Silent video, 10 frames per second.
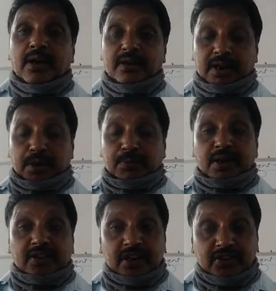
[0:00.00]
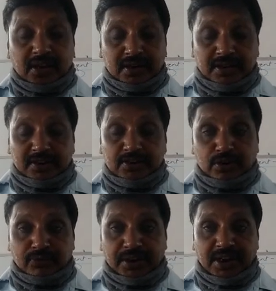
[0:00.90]
or Airport
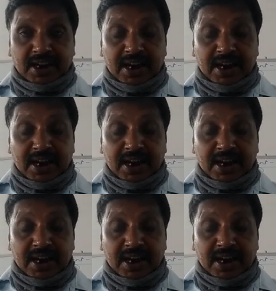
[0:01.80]
Authorities of India,